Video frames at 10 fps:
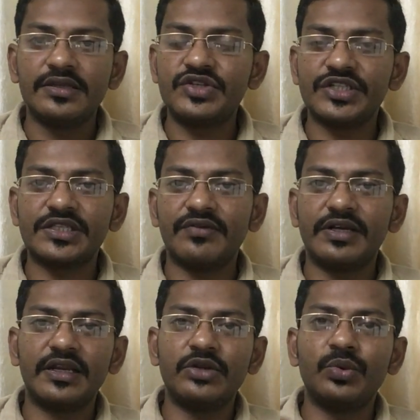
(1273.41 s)

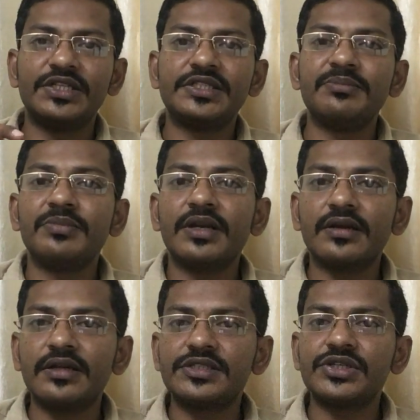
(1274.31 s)
tell you will see
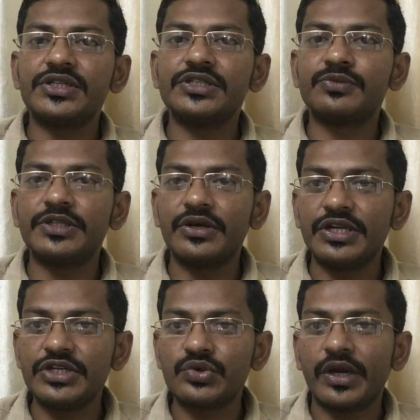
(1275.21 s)
miraculous changes with your
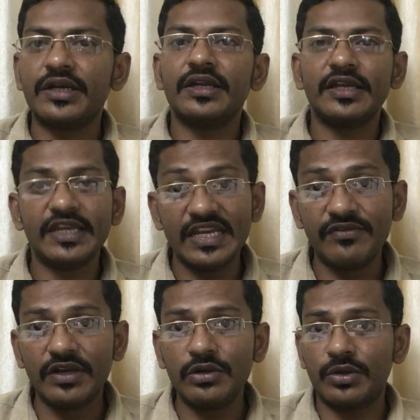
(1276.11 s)
knee joint.
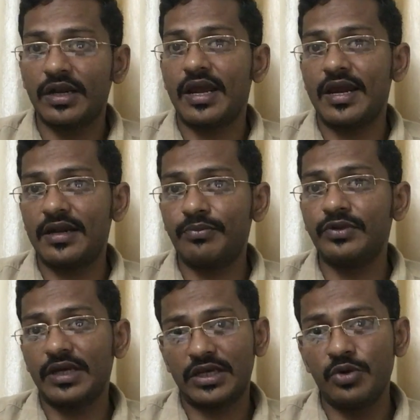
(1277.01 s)
Even you can add up
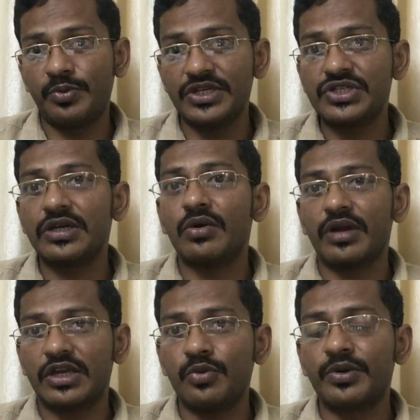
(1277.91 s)
with acupuncture or
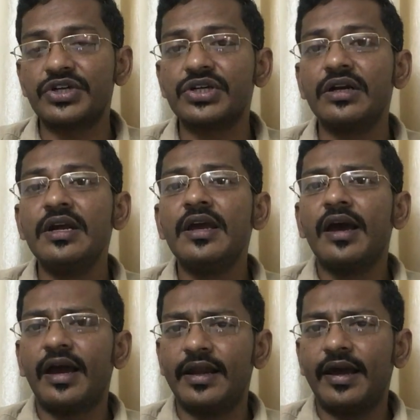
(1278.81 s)
acupressure.
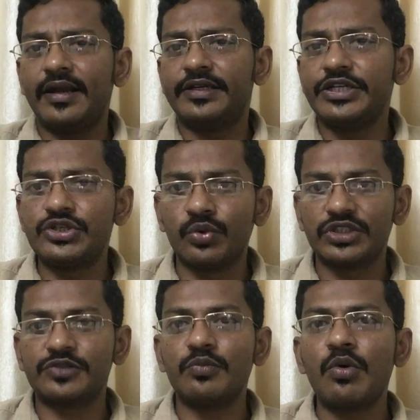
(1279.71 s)
I'll teach you a
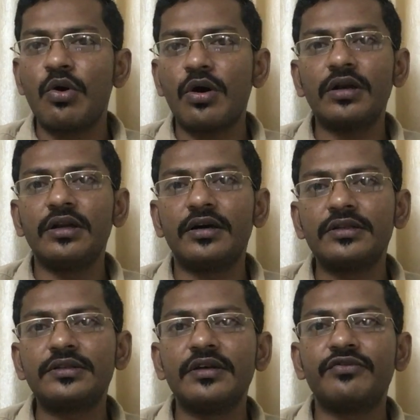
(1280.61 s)
small
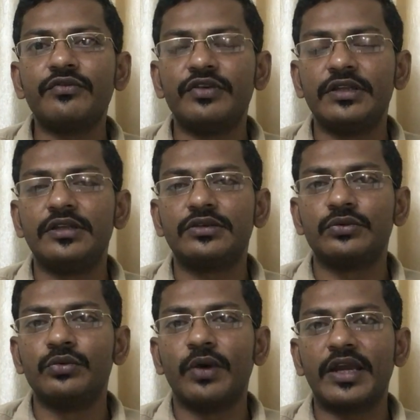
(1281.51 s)
thing with
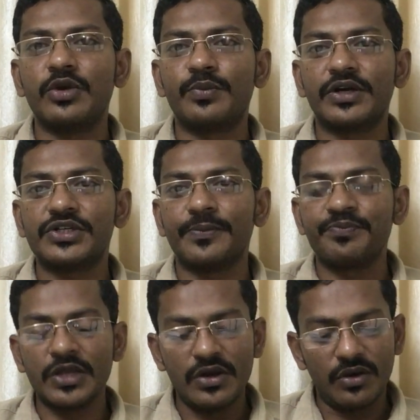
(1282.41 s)
through acupressure.
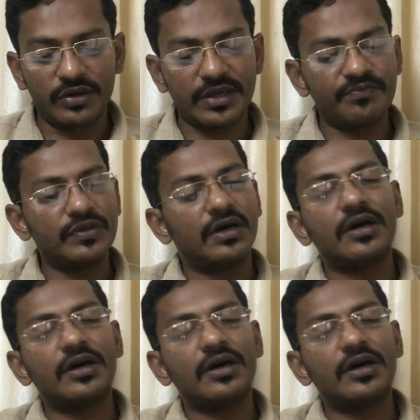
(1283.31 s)
Okay,